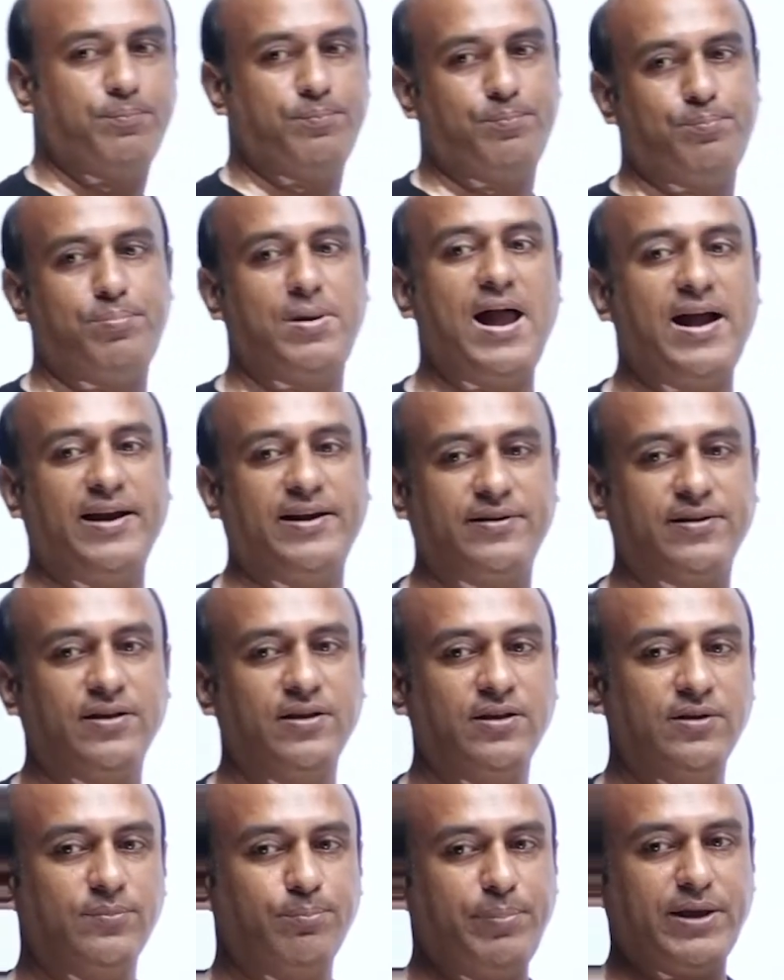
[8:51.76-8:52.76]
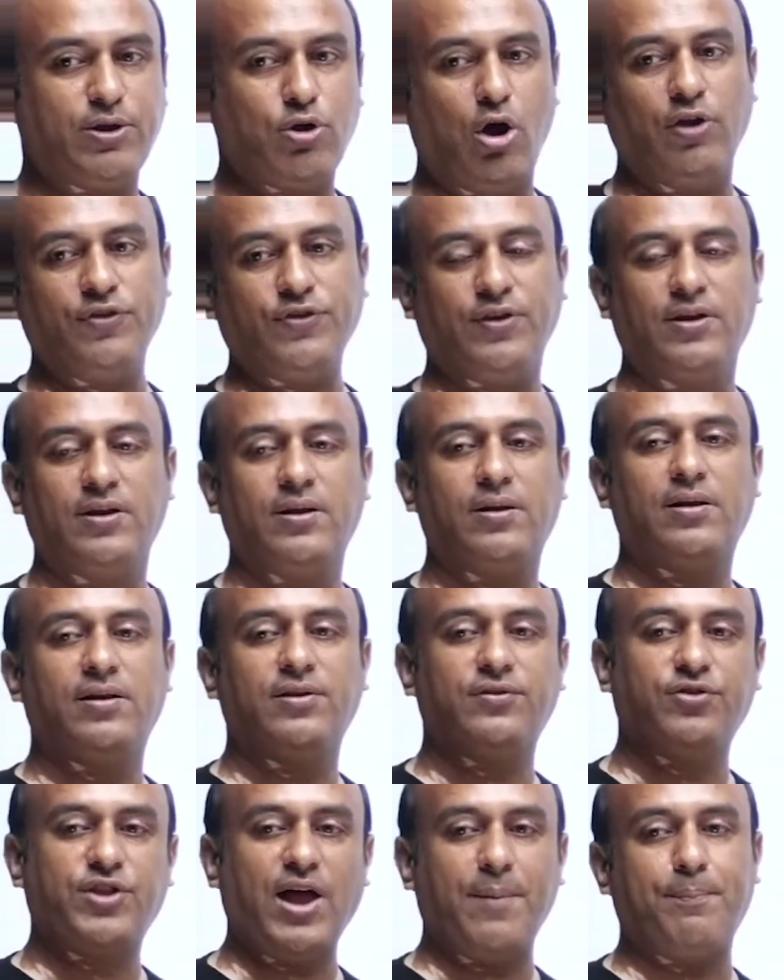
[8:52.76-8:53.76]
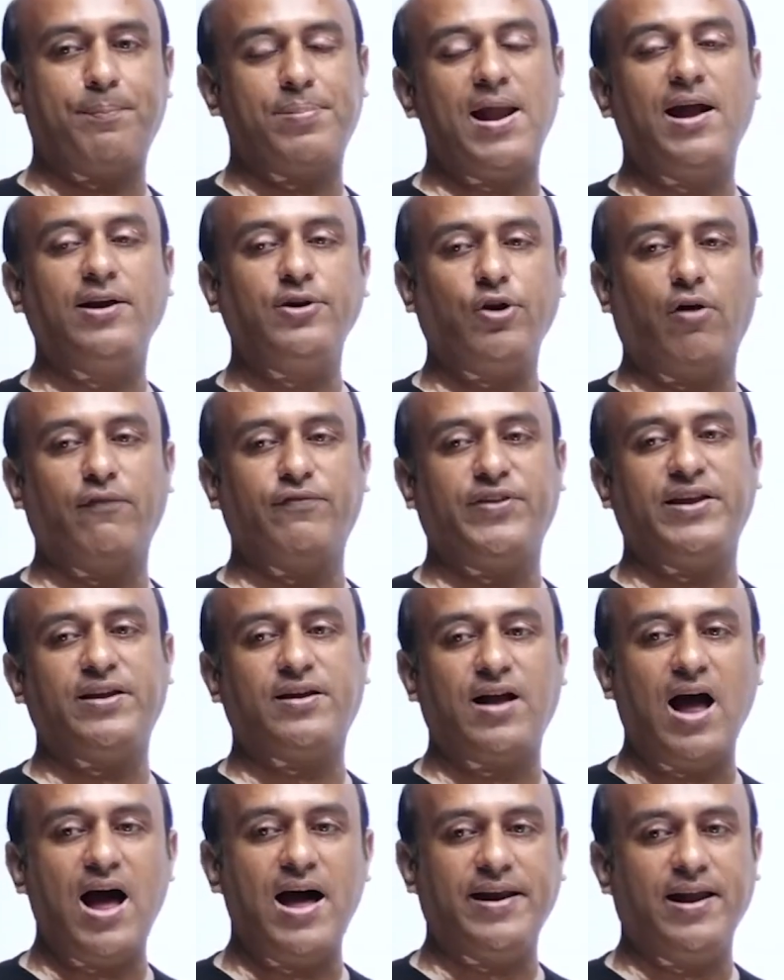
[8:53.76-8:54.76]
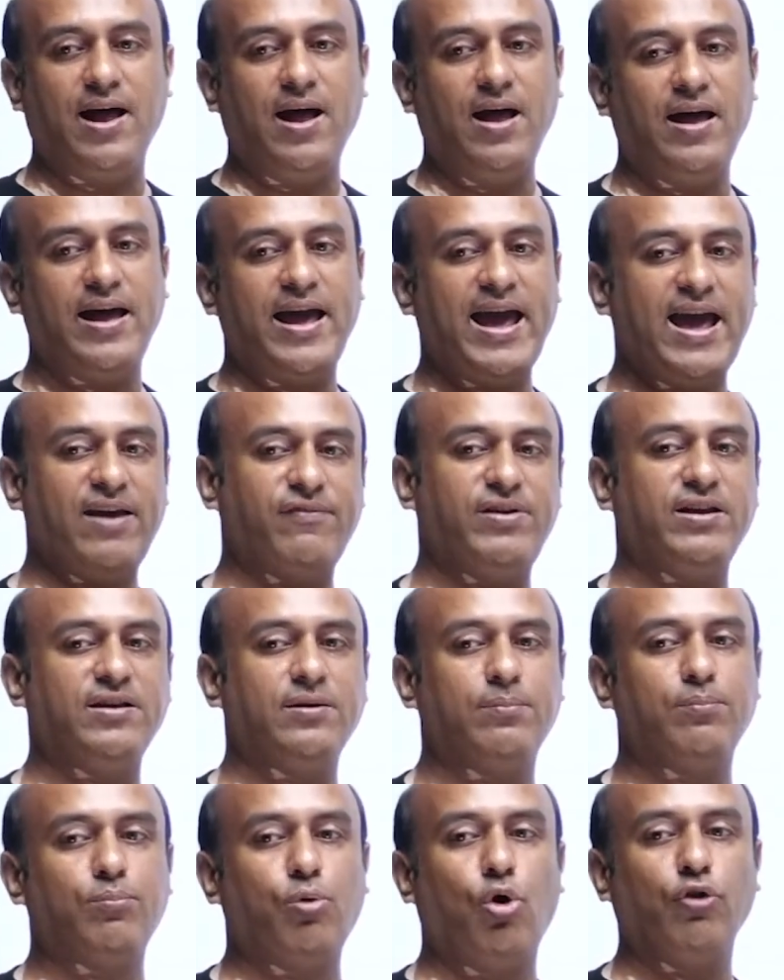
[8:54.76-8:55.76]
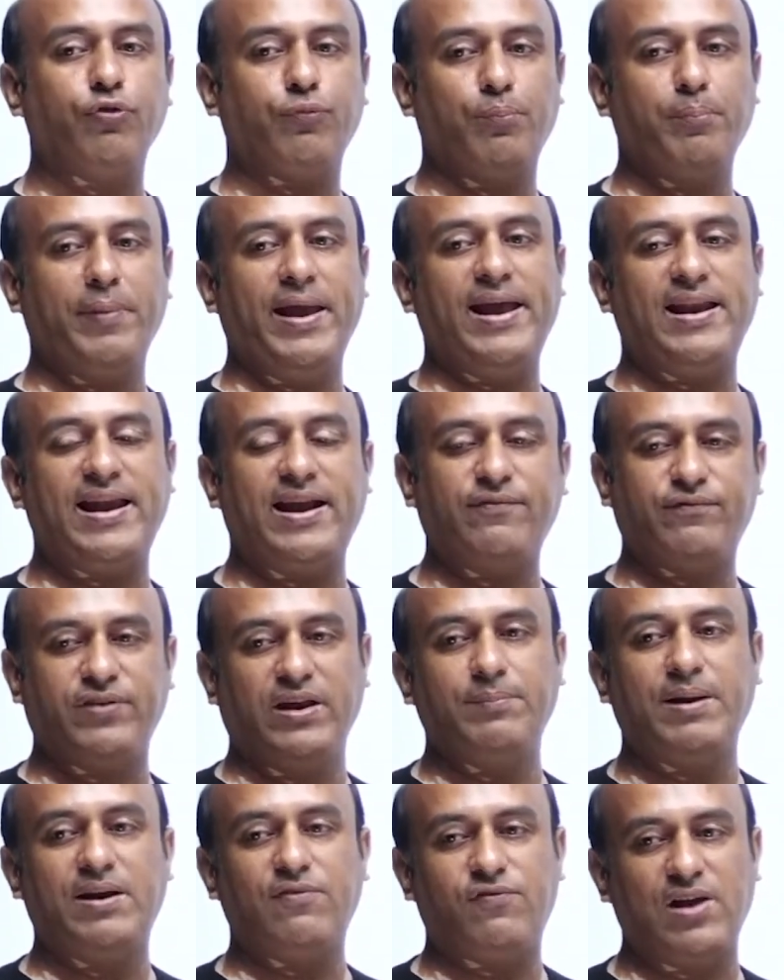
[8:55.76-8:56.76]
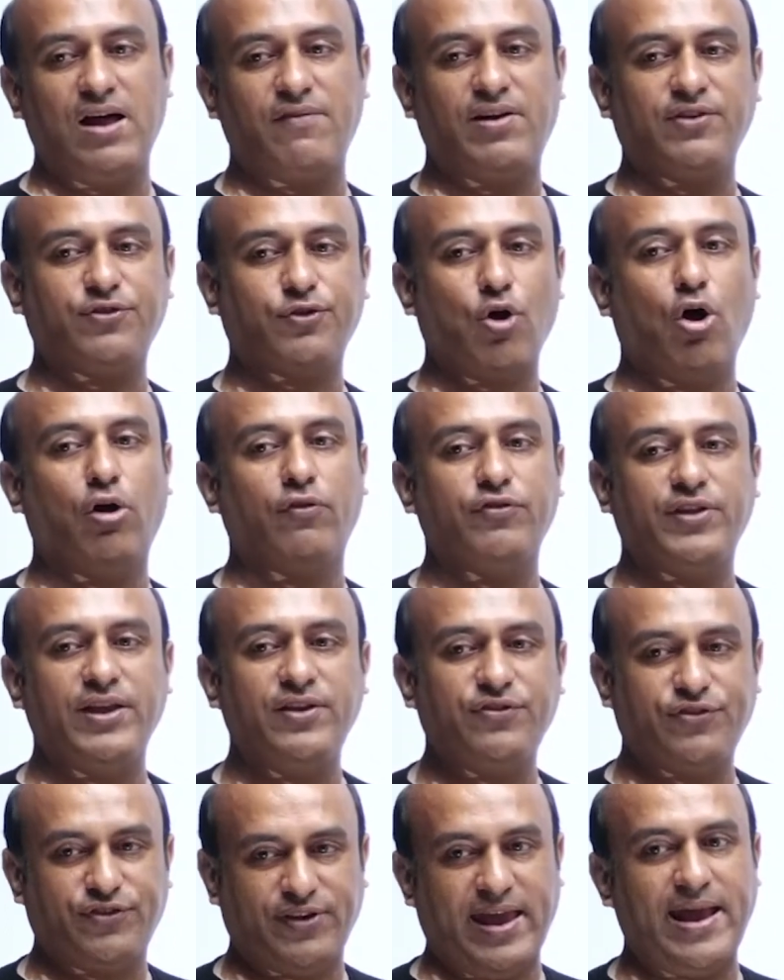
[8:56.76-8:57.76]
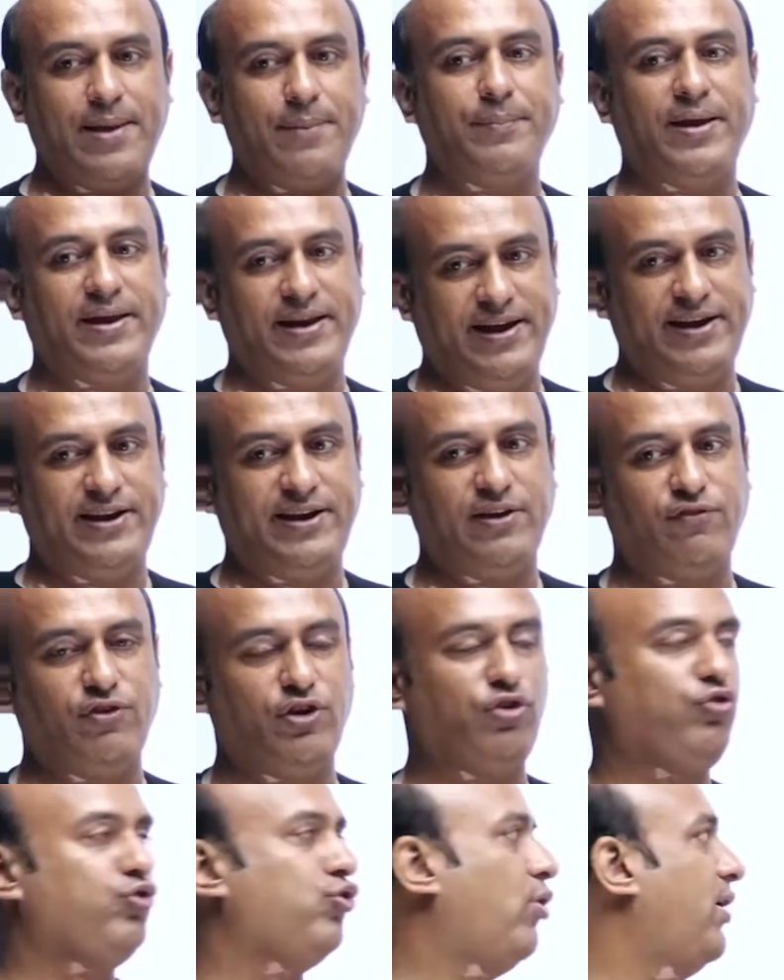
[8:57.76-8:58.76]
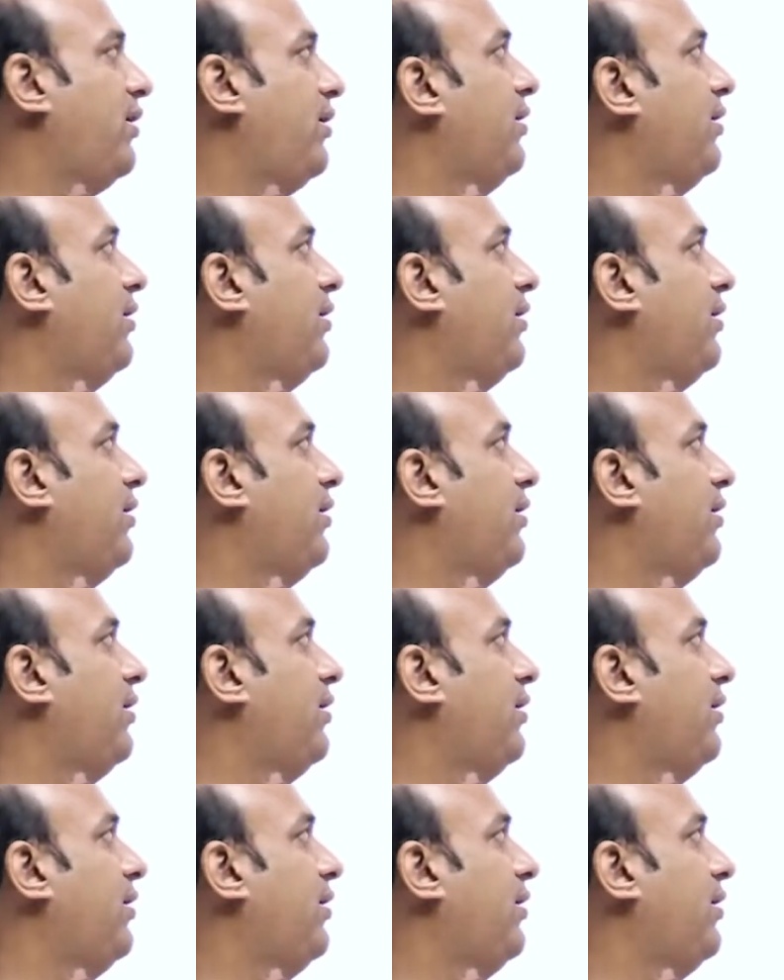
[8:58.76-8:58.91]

plant, because the plant of the Cara having both male and female flowers on the same individual.